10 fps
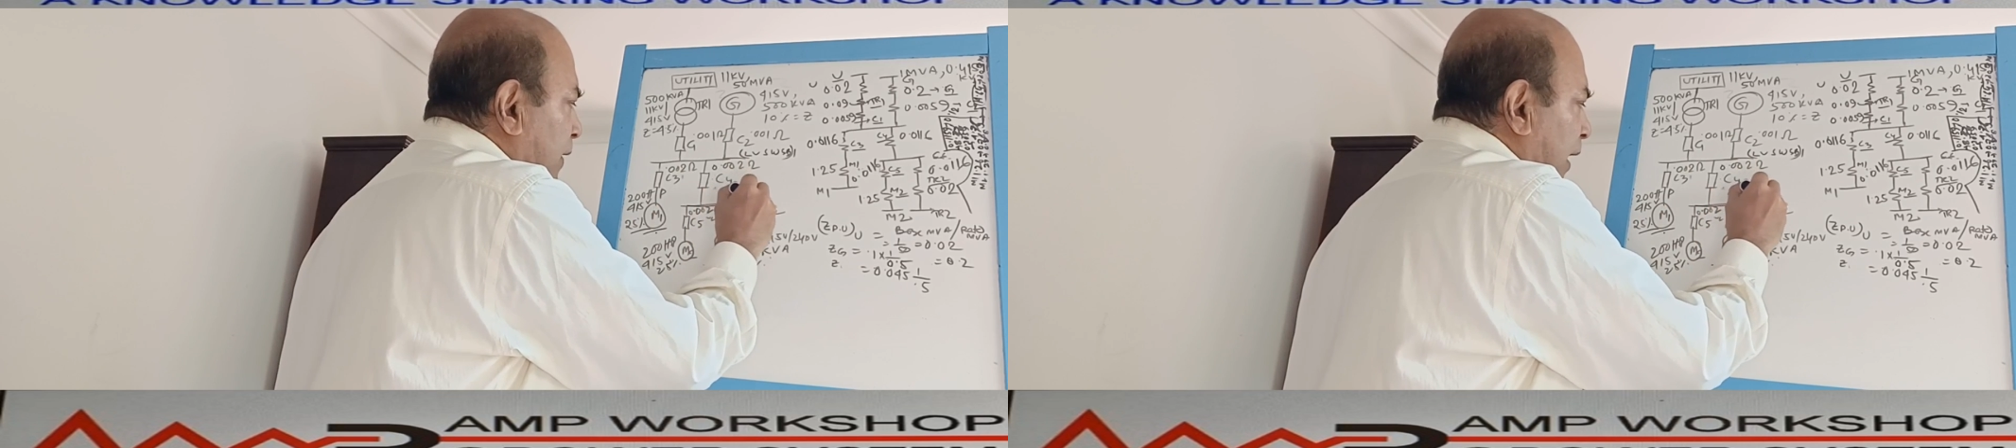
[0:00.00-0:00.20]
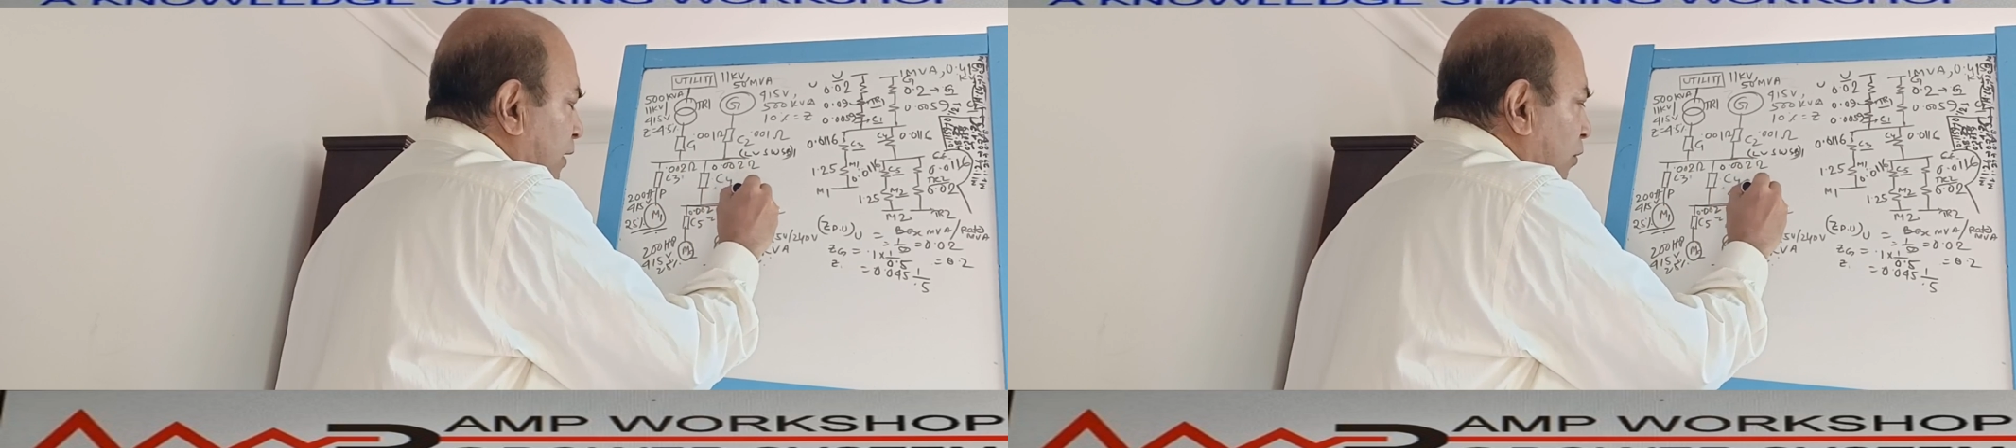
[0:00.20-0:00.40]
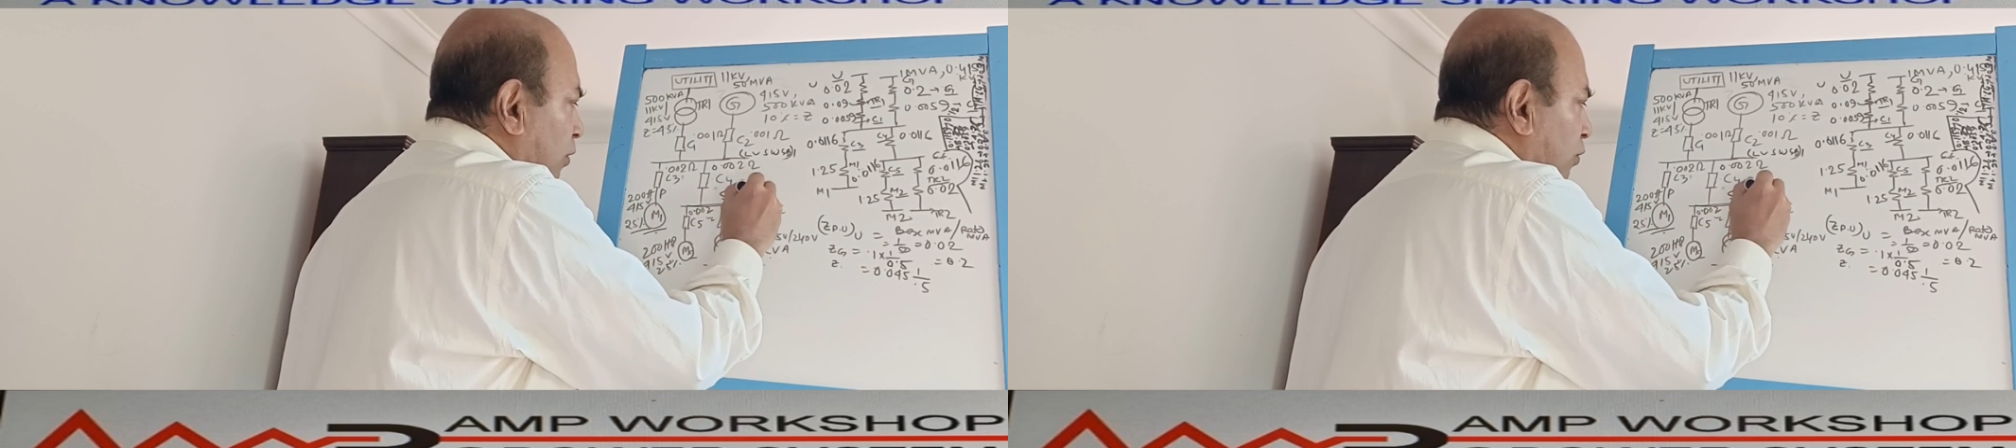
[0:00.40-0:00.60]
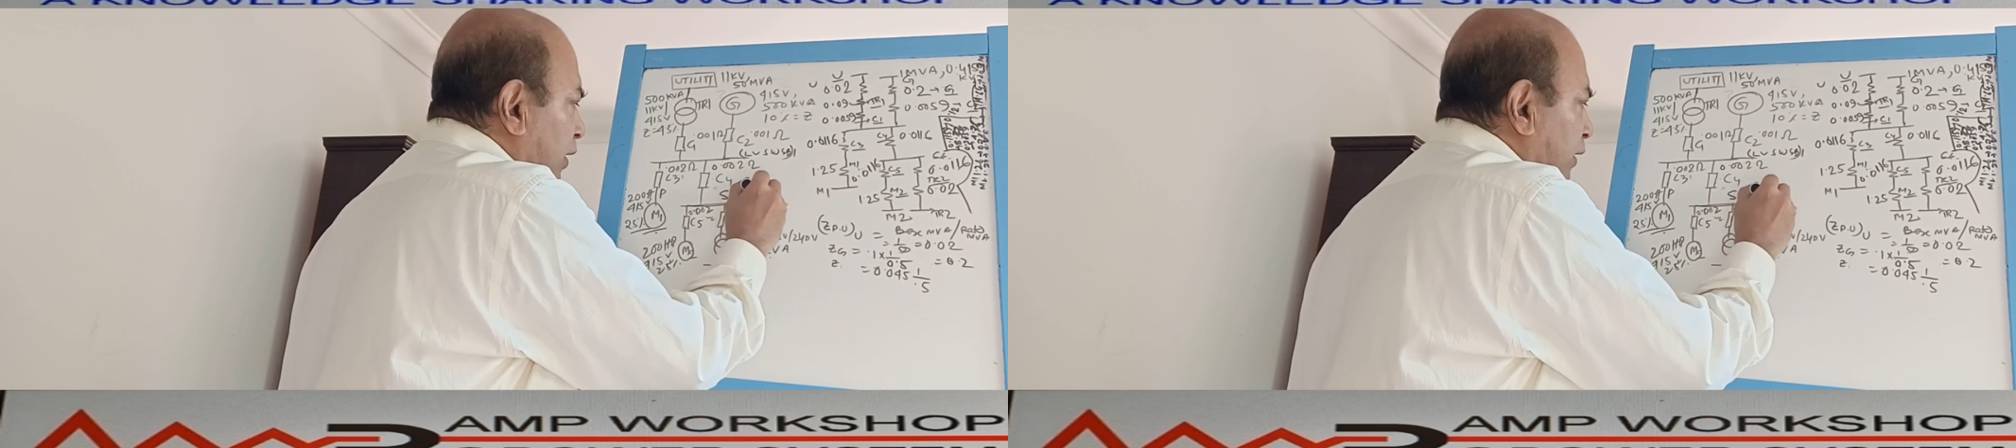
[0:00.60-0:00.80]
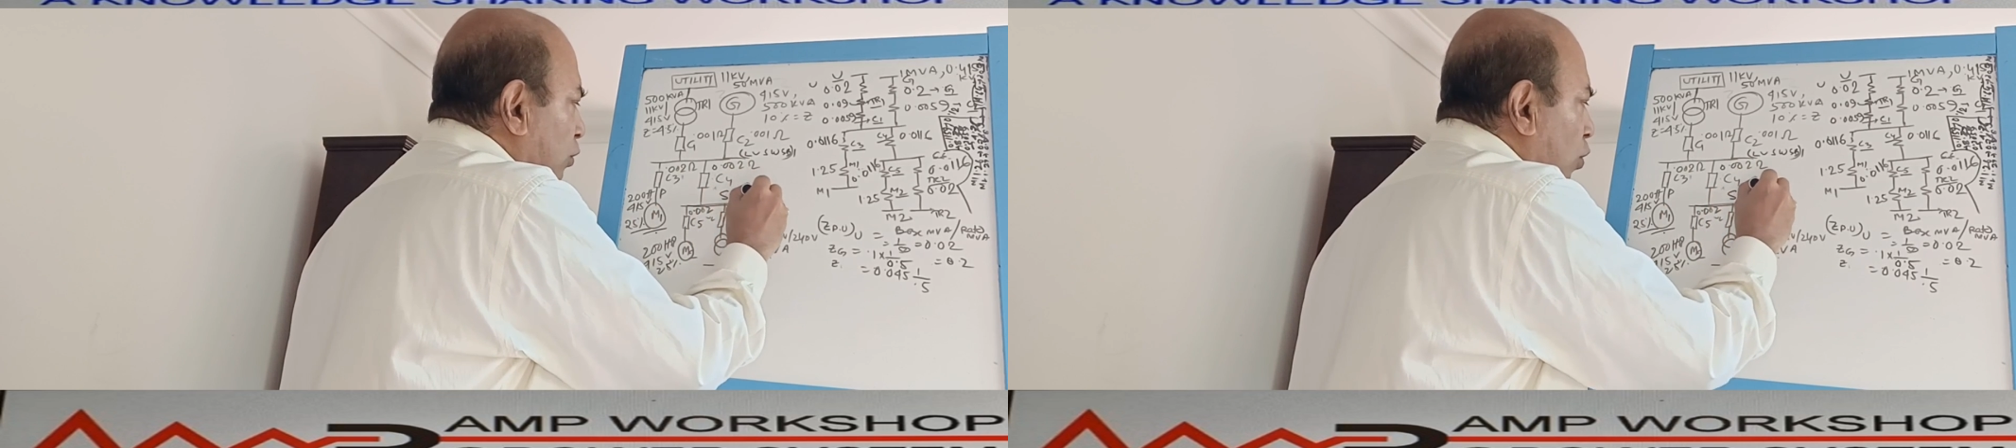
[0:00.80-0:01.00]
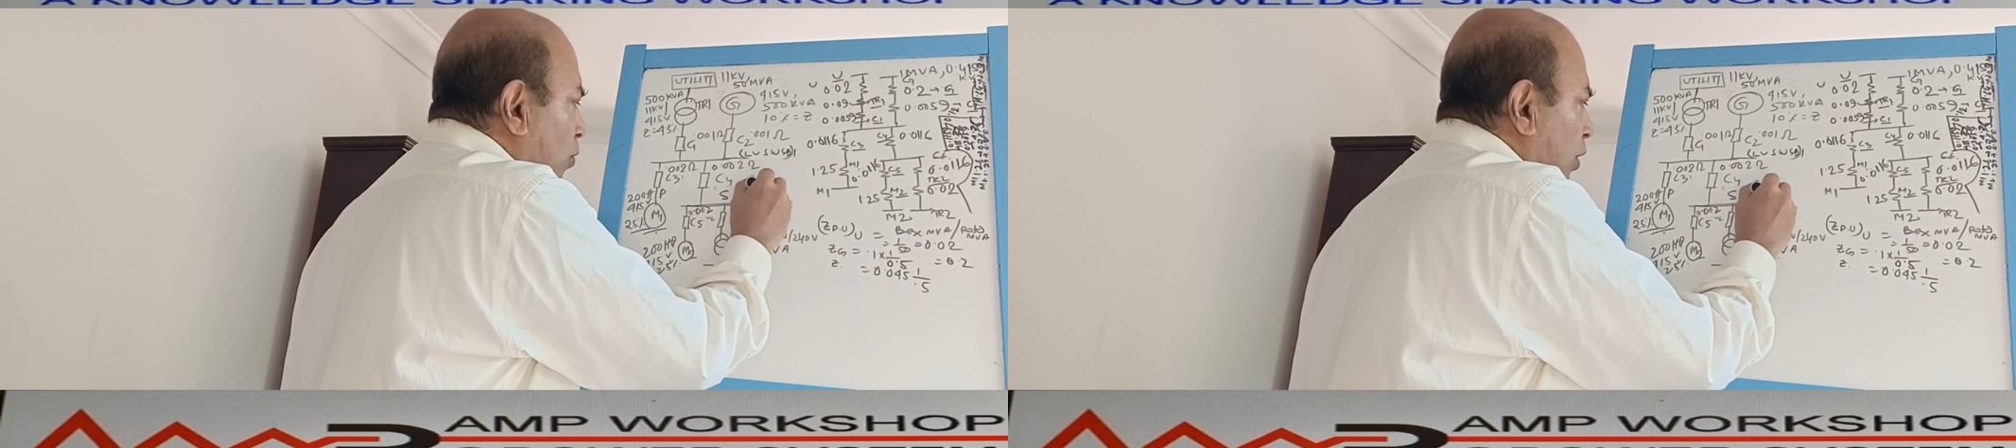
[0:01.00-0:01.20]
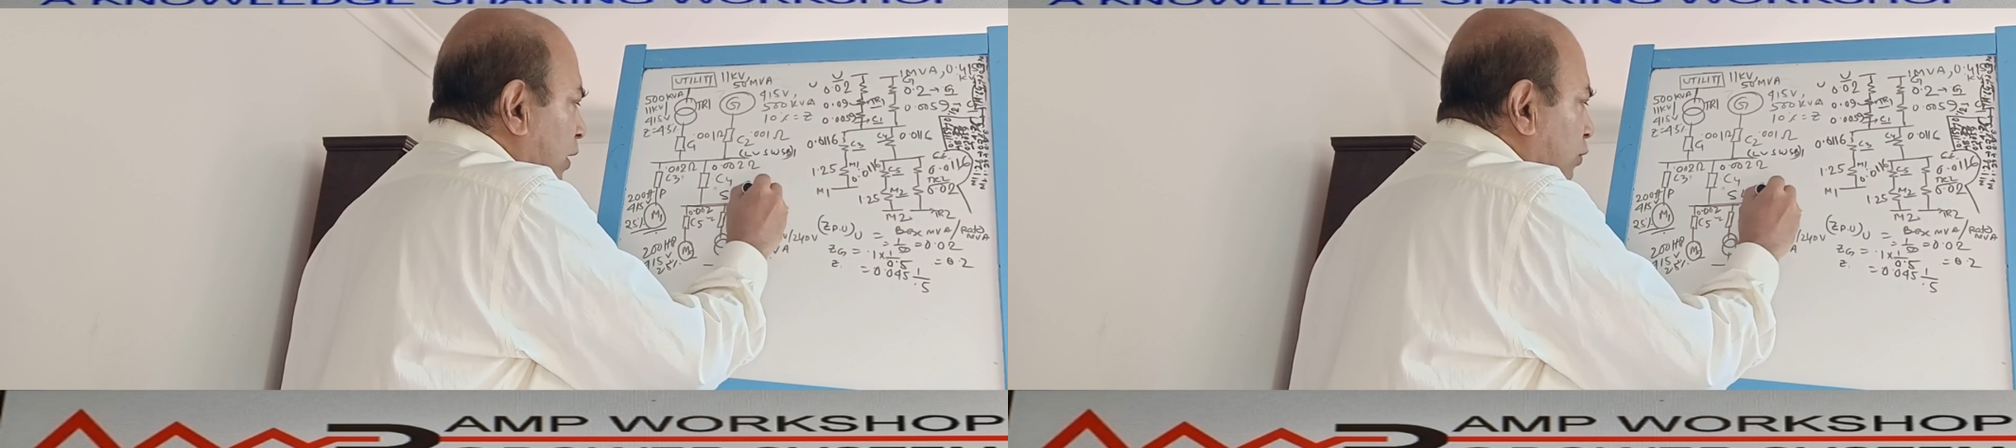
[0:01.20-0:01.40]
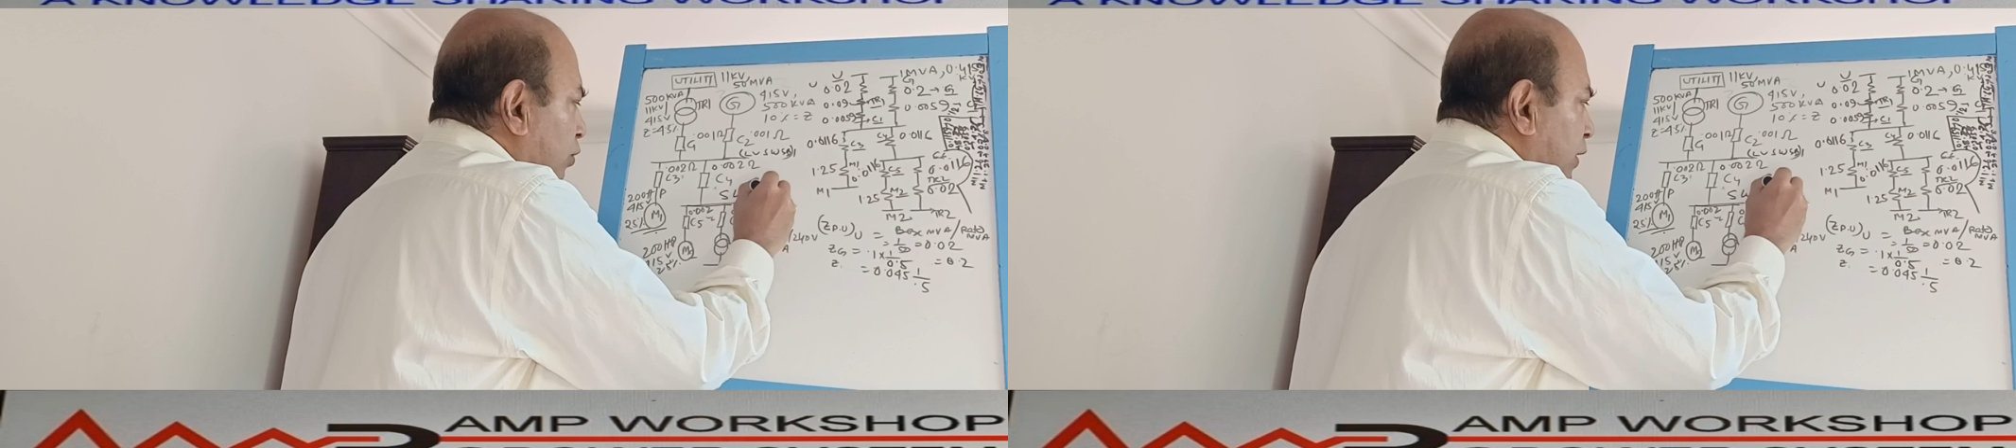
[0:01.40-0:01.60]
That is also in the low
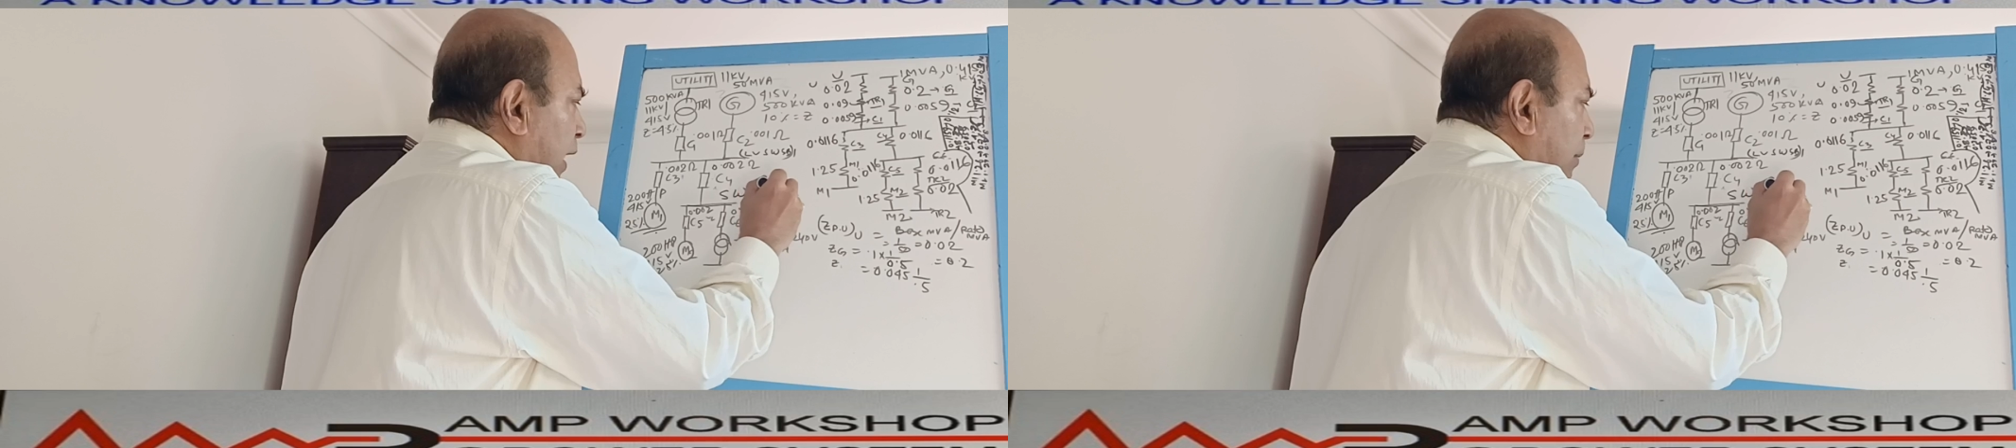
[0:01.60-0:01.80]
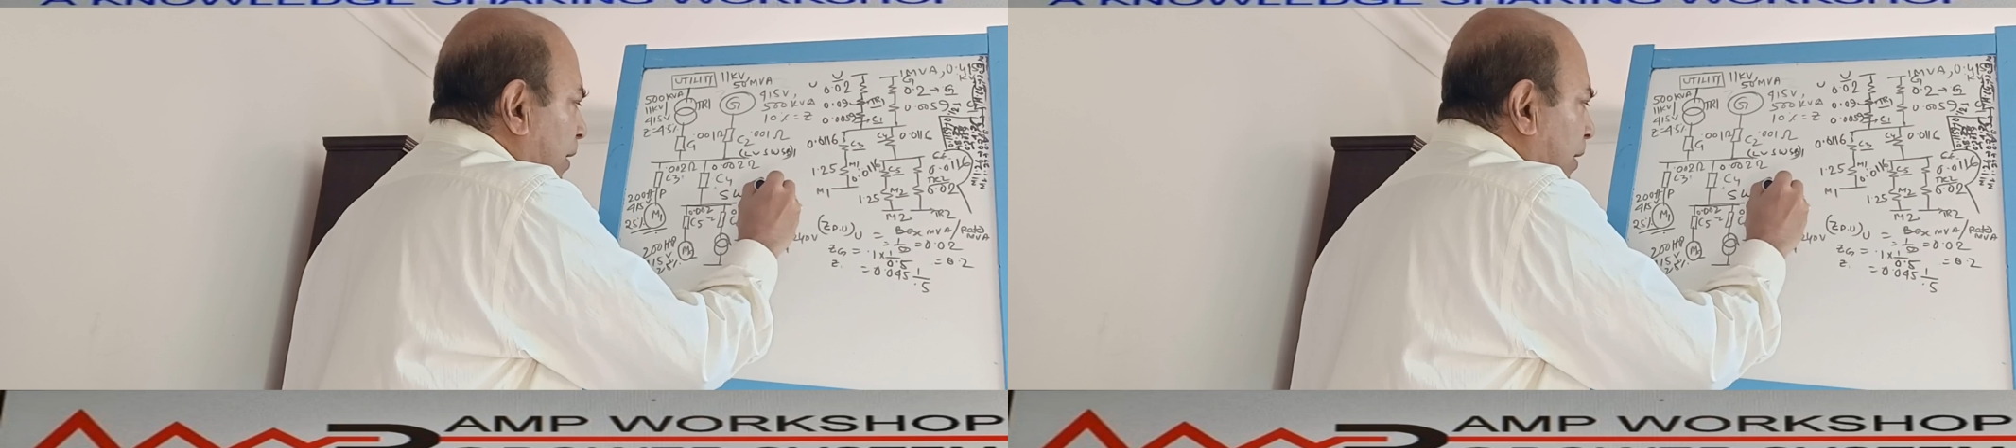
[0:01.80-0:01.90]
voltage switch gear,